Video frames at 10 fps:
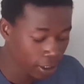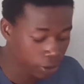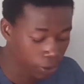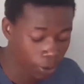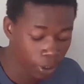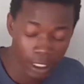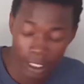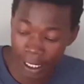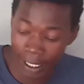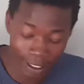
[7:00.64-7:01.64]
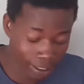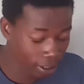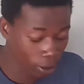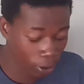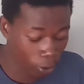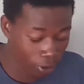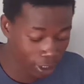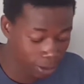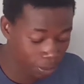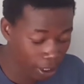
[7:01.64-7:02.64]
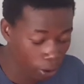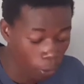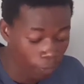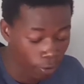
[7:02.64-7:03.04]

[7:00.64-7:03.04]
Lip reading: So like on this piano,